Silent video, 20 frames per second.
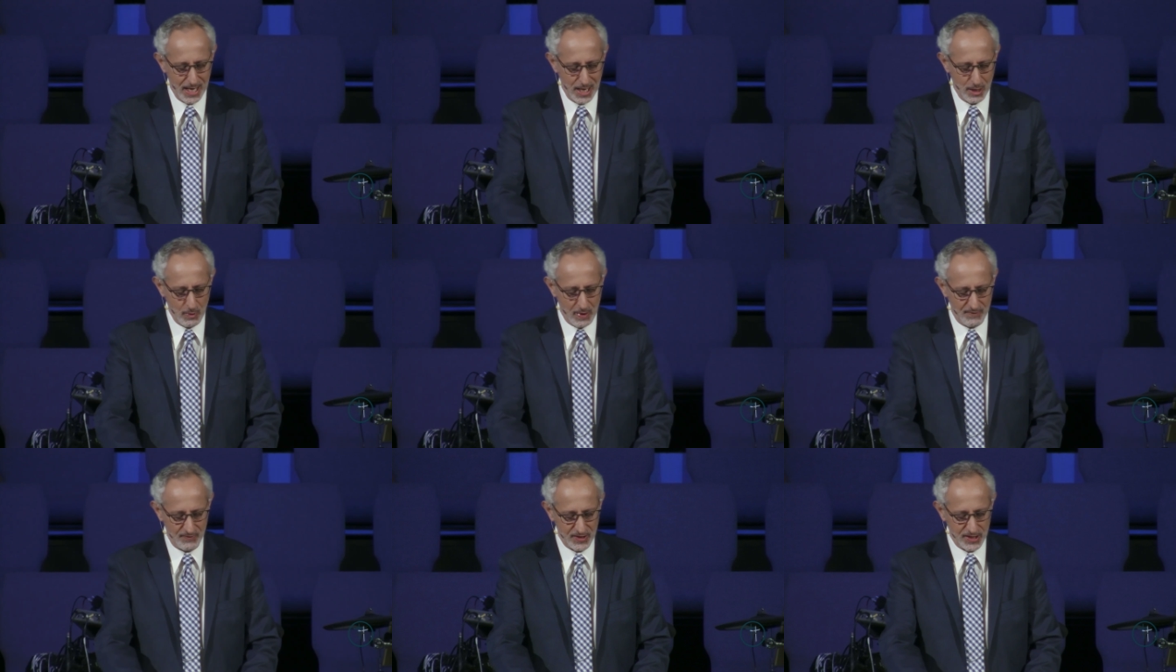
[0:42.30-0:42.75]

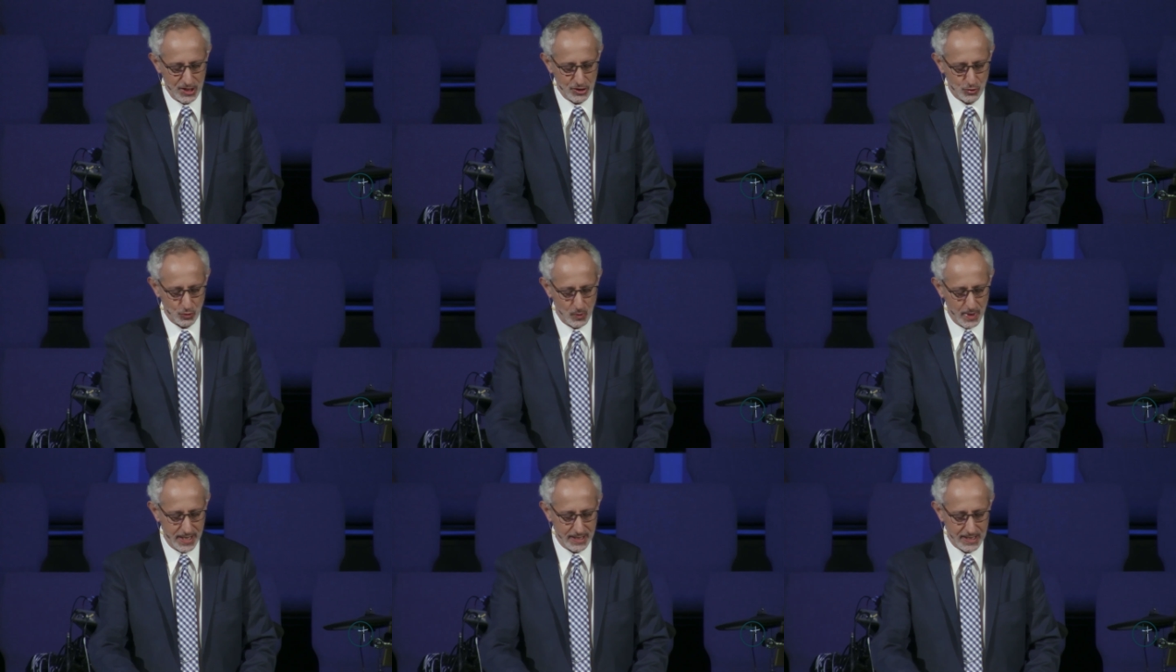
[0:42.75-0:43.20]
However,
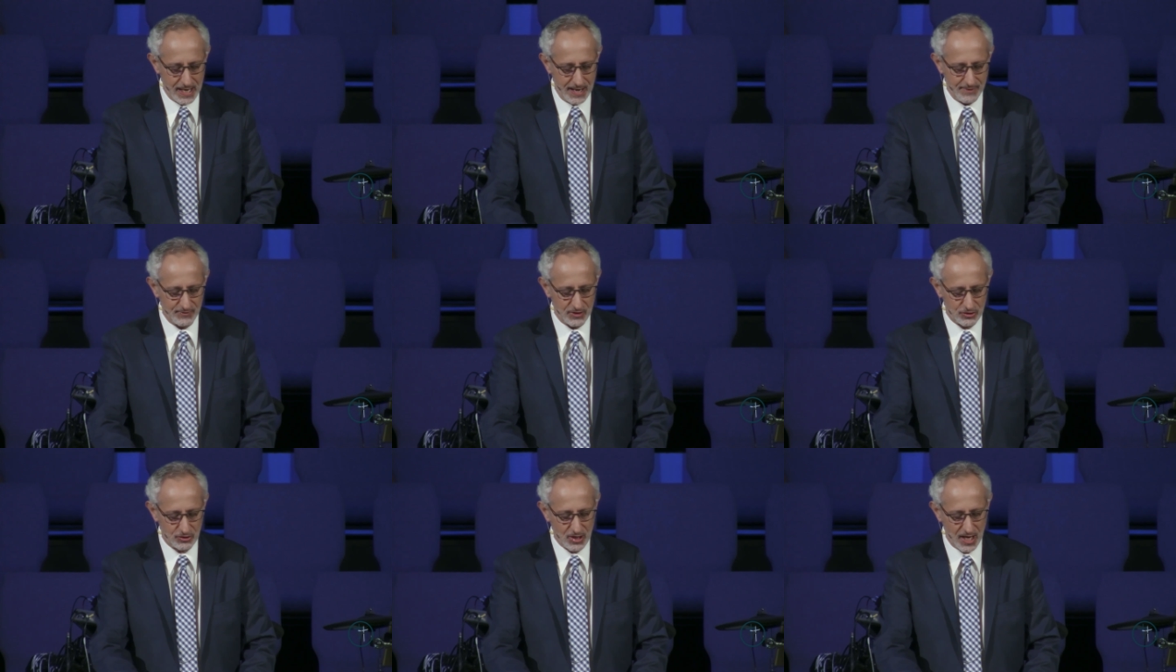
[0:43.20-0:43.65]
this week
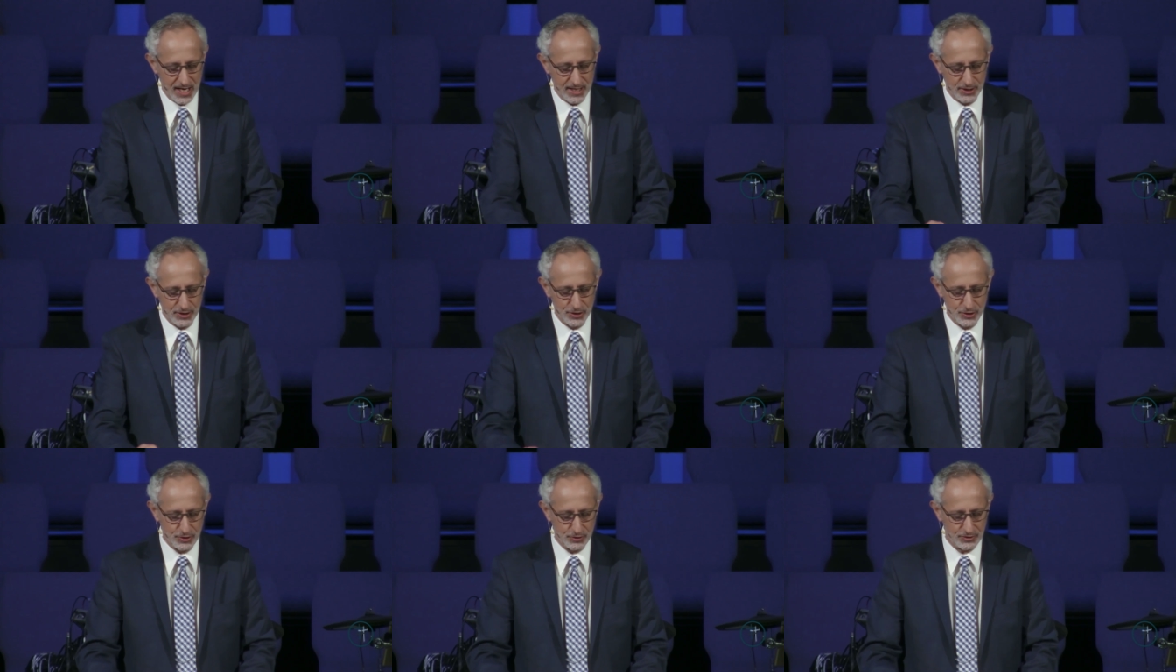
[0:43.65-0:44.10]
I've
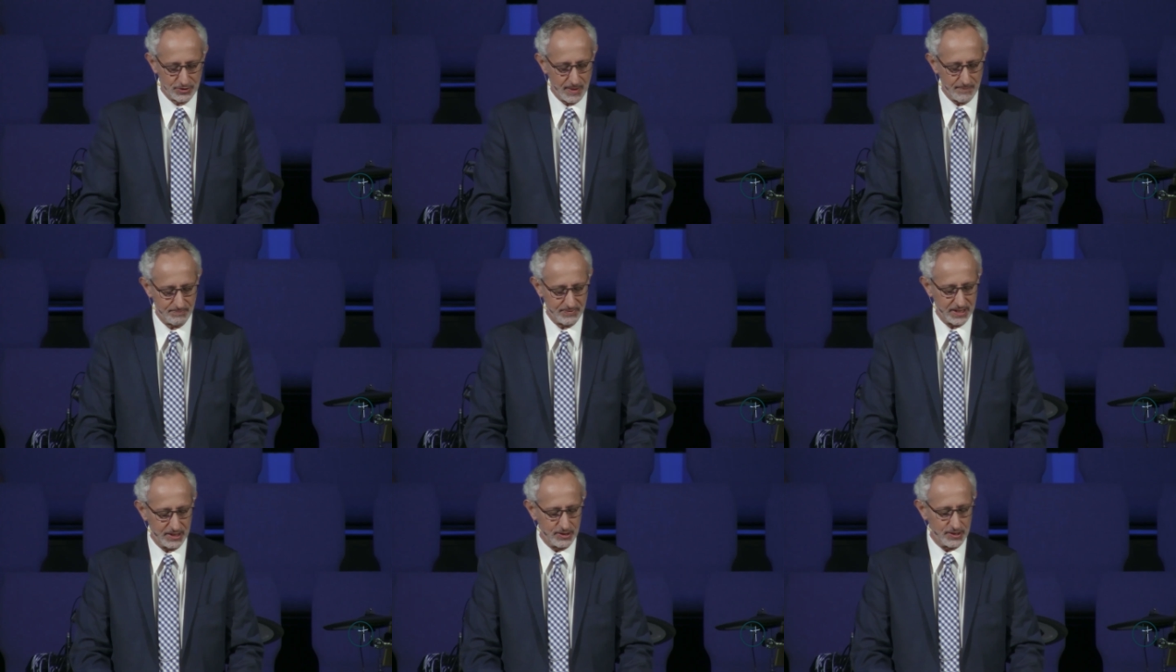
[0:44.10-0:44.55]
decided to do
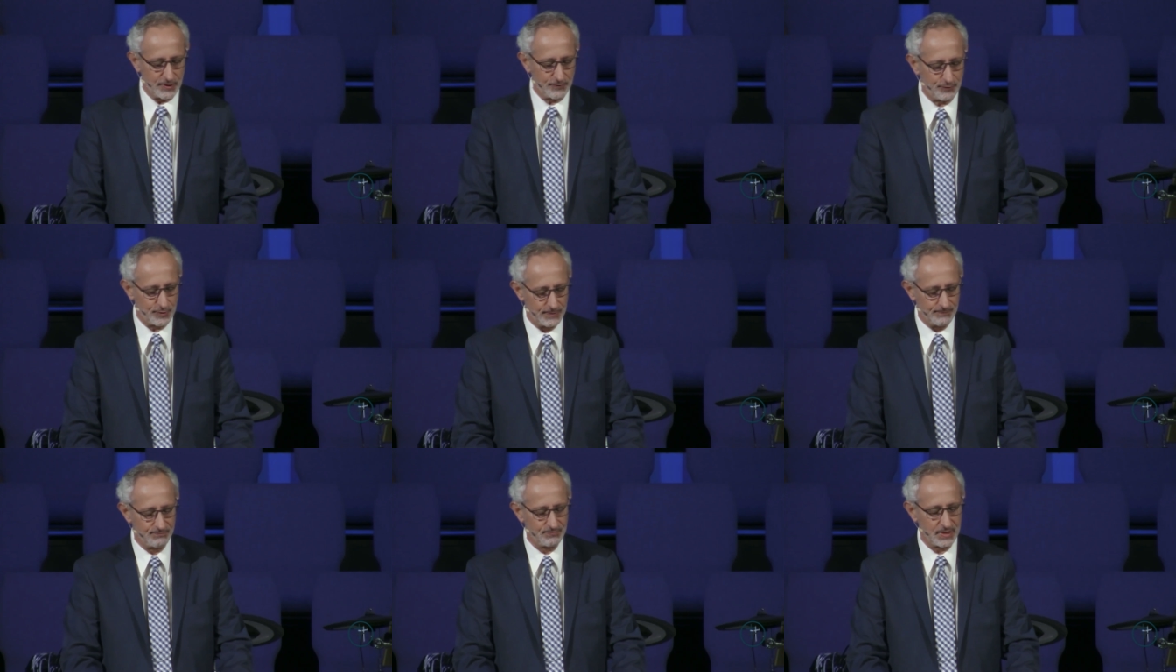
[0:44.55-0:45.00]
something
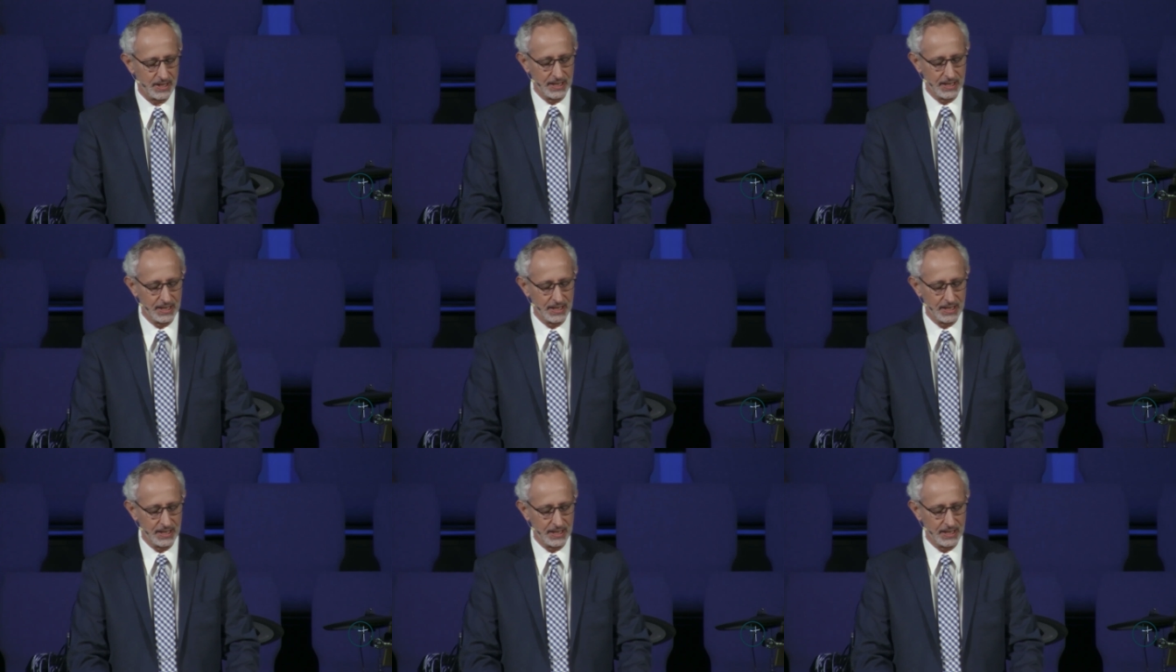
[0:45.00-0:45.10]
different.